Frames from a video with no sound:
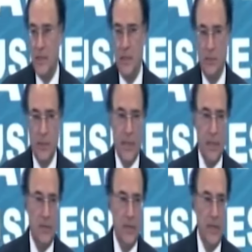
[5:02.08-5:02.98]
which has to
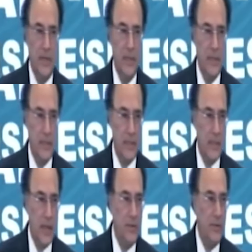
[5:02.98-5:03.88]
lead this
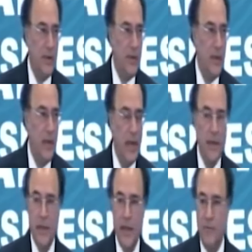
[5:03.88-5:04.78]
country, and
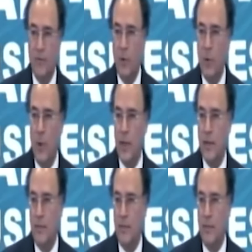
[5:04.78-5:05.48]
therefore we welcome